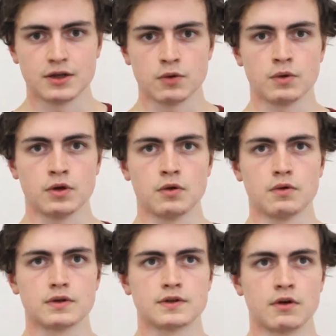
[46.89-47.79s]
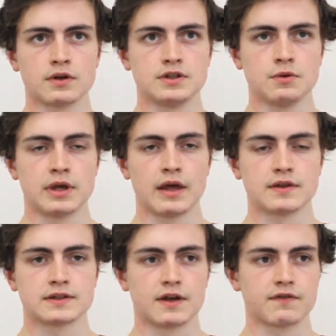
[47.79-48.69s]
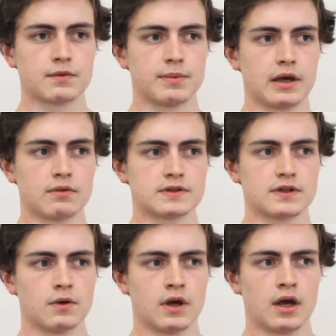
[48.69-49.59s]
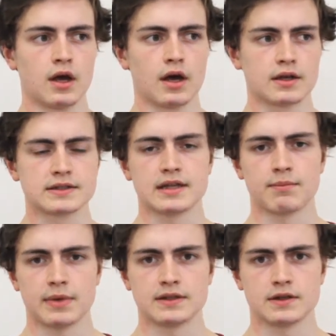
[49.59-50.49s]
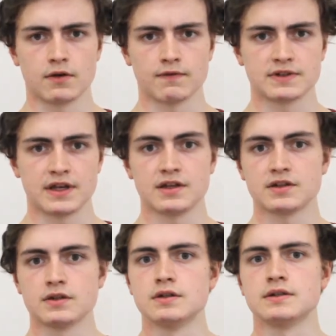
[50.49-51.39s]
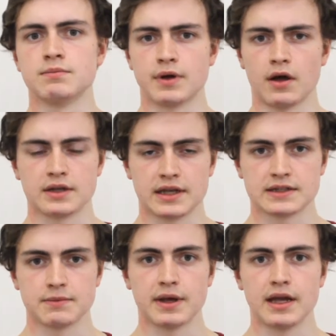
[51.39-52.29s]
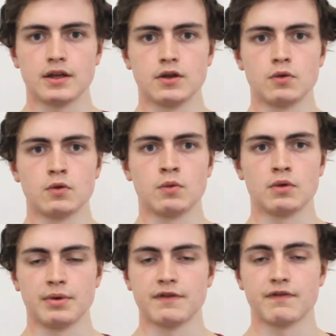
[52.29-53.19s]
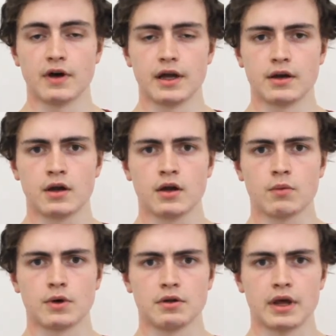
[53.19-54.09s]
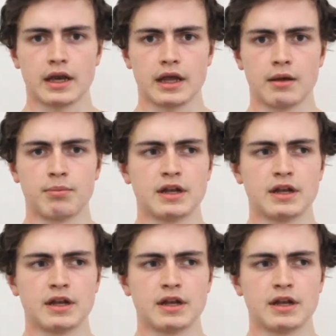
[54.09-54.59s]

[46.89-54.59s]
You as long as you get the stuff to be able to understand basic conversations and participate, you will be fine when you get here.